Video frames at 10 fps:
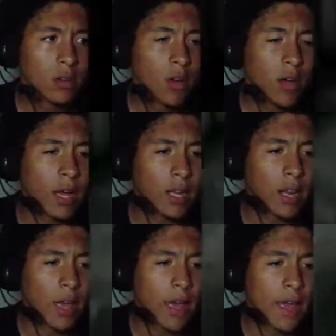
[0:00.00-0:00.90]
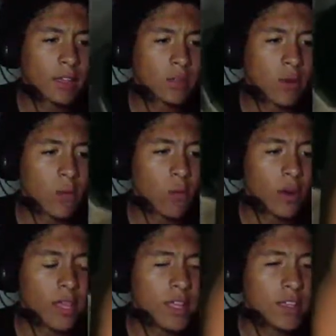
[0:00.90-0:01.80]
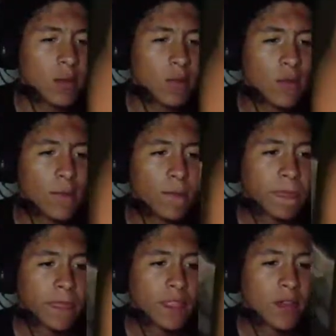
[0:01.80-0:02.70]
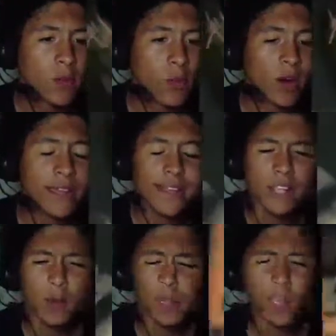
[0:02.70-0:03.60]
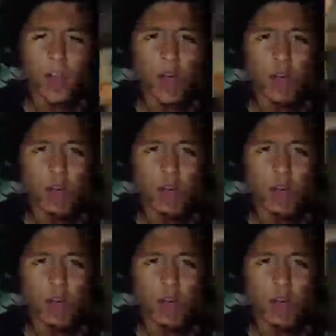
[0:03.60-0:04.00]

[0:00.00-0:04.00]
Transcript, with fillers: Alright, I didn't ask. Wait, what did Nigga, he tell me? just skip the water? Where did he tell me to go?